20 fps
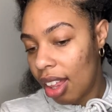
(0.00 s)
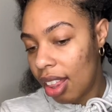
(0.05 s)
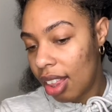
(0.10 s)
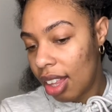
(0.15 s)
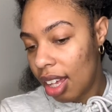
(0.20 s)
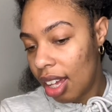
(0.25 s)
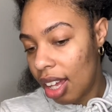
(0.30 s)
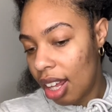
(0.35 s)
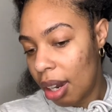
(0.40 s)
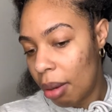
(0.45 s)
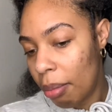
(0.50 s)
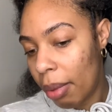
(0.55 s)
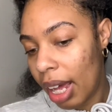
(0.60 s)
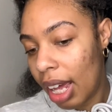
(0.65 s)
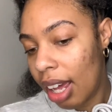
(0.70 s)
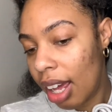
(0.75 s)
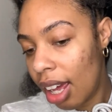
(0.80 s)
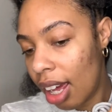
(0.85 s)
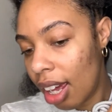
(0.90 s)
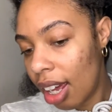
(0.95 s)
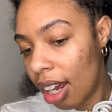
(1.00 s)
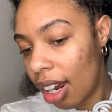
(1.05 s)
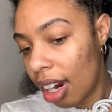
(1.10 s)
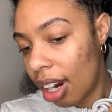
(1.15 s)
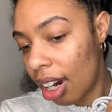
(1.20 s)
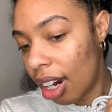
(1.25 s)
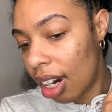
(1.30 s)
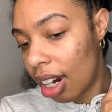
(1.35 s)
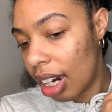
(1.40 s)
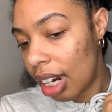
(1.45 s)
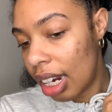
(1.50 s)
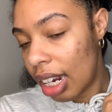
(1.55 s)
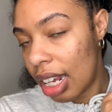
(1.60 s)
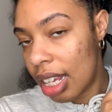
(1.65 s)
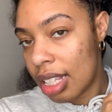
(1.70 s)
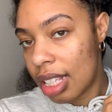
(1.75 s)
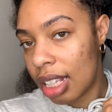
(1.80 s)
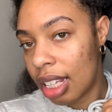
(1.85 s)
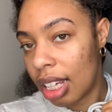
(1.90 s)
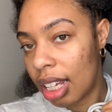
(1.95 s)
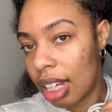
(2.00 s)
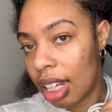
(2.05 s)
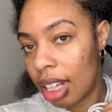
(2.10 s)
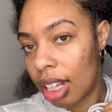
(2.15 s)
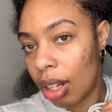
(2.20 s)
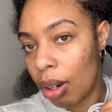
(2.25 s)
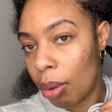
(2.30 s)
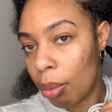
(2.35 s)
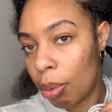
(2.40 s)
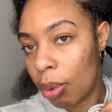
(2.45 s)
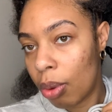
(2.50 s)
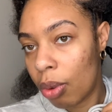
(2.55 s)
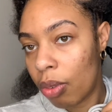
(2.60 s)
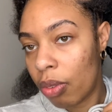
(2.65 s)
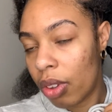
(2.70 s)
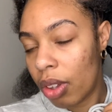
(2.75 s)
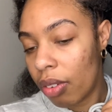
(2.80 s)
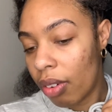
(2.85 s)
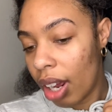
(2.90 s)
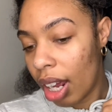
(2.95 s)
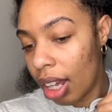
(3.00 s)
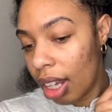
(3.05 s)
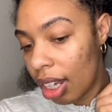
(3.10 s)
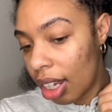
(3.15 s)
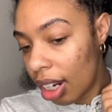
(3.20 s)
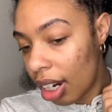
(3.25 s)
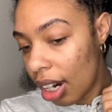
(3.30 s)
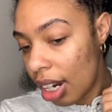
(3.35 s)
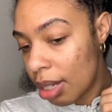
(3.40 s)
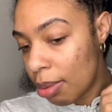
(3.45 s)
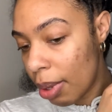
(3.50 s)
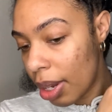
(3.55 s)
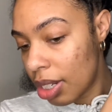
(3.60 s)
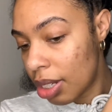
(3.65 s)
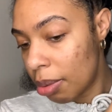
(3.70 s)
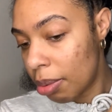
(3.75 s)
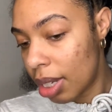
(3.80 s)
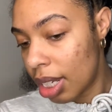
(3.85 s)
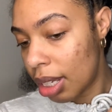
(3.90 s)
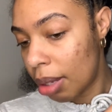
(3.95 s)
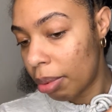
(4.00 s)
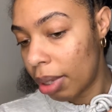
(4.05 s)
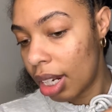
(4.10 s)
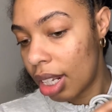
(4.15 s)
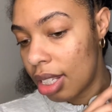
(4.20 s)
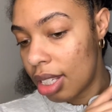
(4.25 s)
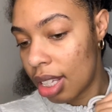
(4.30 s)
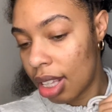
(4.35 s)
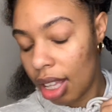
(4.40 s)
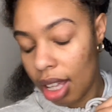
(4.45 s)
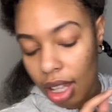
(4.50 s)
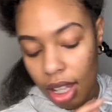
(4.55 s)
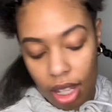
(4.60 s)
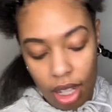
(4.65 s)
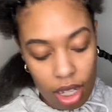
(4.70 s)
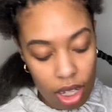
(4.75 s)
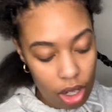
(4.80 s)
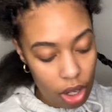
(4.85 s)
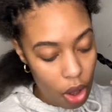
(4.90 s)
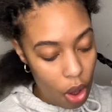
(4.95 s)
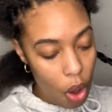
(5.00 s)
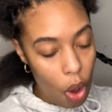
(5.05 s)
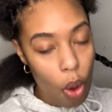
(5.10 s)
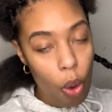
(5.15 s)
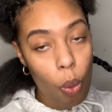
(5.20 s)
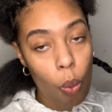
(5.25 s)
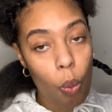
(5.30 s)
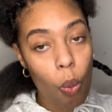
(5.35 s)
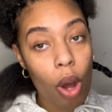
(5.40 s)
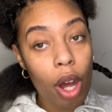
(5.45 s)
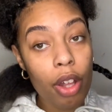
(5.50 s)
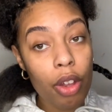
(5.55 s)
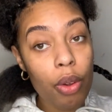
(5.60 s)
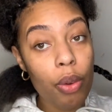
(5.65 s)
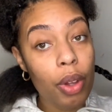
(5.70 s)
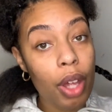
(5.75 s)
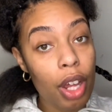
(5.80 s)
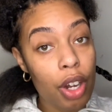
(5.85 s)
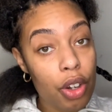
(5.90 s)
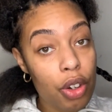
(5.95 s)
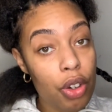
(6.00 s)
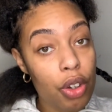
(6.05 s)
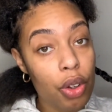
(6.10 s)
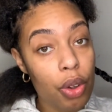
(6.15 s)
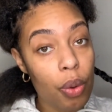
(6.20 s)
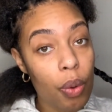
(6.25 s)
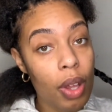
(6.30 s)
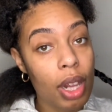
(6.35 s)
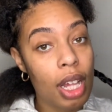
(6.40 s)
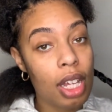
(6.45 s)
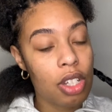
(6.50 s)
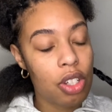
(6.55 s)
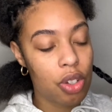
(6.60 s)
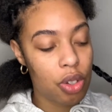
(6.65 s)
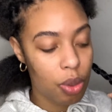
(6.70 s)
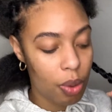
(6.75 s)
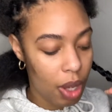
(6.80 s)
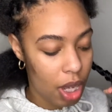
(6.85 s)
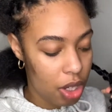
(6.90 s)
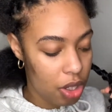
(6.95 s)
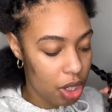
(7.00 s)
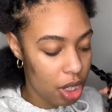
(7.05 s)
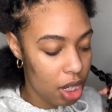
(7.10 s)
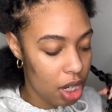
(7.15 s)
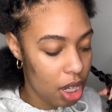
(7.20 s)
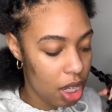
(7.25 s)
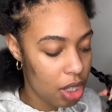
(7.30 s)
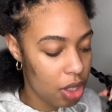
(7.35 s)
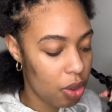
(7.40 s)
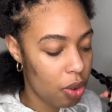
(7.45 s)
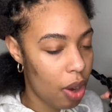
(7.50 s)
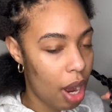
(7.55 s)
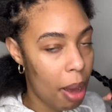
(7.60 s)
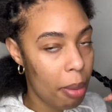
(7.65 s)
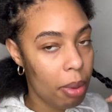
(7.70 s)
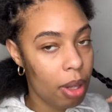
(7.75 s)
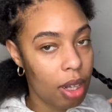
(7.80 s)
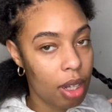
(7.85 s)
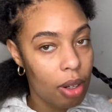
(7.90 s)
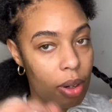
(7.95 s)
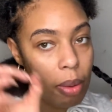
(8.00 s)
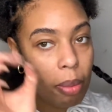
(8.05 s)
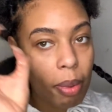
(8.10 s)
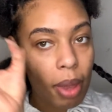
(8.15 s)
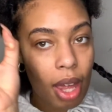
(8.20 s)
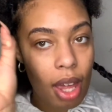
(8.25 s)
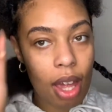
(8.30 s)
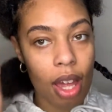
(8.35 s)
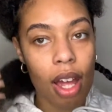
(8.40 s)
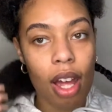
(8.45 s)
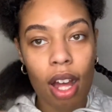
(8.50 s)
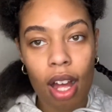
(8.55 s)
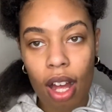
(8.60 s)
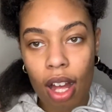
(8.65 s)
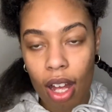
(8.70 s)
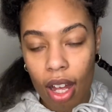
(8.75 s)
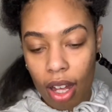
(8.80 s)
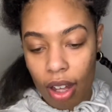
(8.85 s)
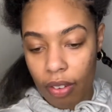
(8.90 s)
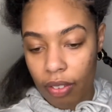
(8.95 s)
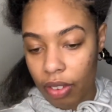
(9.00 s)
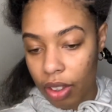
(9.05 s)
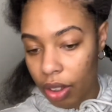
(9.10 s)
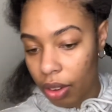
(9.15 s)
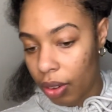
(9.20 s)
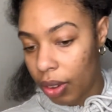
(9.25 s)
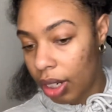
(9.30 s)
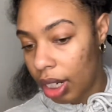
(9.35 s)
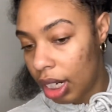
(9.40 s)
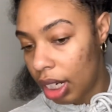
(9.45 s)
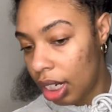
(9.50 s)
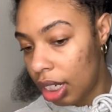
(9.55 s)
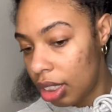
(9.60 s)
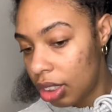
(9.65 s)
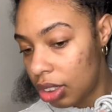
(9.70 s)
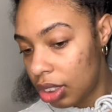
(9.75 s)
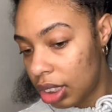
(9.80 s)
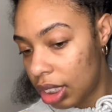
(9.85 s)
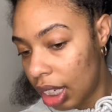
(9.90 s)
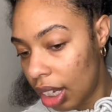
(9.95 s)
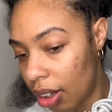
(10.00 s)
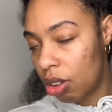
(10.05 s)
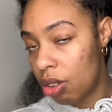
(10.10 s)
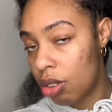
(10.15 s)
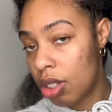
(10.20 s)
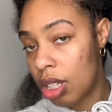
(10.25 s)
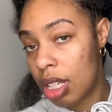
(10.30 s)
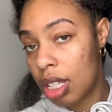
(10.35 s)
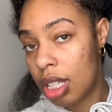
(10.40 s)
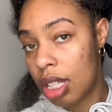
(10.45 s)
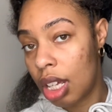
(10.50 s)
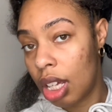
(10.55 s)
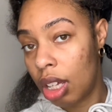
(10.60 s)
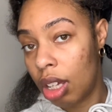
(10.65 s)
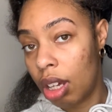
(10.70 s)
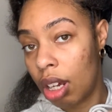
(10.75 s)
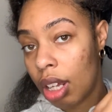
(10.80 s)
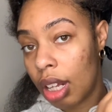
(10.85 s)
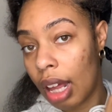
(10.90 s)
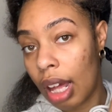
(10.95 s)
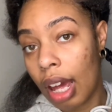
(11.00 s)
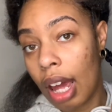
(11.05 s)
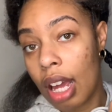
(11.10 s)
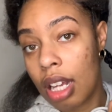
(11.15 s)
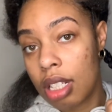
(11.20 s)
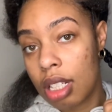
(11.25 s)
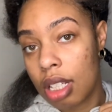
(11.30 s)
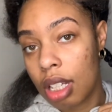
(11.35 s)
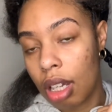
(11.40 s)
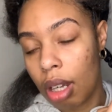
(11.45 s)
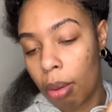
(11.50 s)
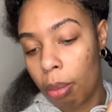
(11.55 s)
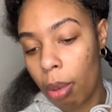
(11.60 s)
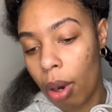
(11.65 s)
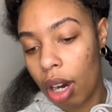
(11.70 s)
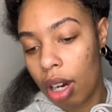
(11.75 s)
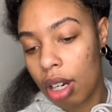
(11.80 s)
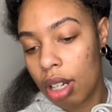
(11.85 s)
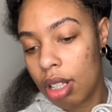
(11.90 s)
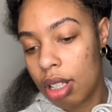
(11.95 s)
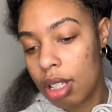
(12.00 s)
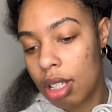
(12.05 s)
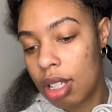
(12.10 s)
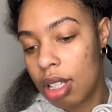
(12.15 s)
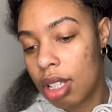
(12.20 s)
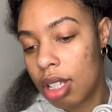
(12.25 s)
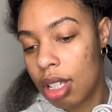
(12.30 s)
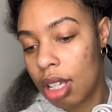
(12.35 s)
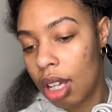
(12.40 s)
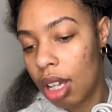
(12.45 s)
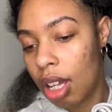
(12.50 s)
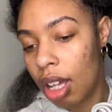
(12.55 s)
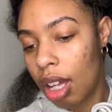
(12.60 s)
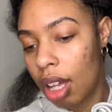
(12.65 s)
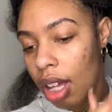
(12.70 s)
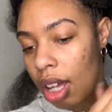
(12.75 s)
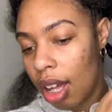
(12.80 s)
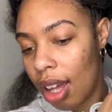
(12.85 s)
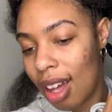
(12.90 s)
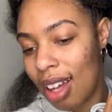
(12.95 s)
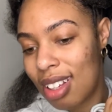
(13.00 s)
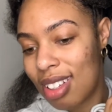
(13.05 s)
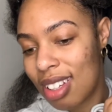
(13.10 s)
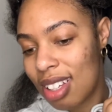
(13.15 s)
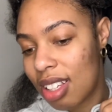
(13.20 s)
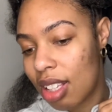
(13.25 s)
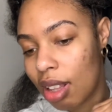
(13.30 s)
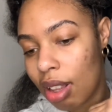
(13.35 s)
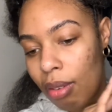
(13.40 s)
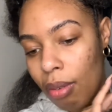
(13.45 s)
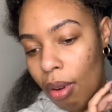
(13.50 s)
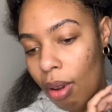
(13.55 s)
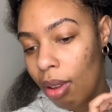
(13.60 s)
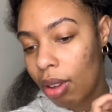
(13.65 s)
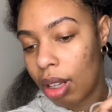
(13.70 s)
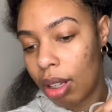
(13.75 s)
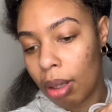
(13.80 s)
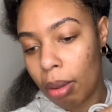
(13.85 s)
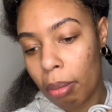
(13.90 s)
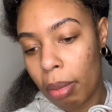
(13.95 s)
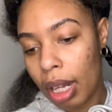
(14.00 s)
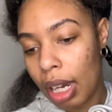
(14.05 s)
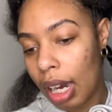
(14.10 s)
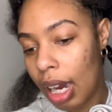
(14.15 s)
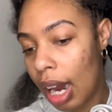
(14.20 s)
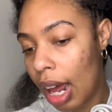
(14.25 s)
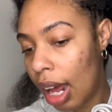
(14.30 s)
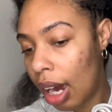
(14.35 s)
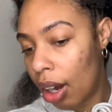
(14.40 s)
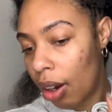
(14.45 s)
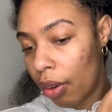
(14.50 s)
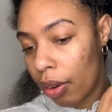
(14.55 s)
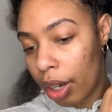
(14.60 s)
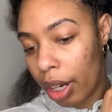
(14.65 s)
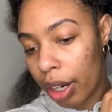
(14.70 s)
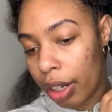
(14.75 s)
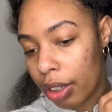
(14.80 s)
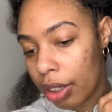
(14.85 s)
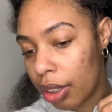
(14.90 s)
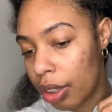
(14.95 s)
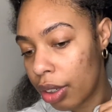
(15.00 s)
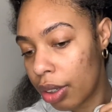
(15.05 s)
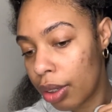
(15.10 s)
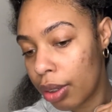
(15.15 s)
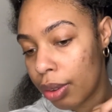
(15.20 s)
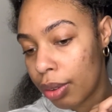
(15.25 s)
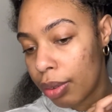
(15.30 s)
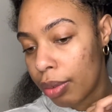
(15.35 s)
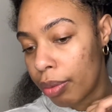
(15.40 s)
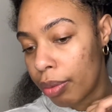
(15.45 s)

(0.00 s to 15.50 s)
then my hair is looking a little poofy right here, especially because I'm getting to the end. What you can do in that situation is grab a little bit of your gel used to slick your like edges and your parts, and just throw a little bit of that on there, girl.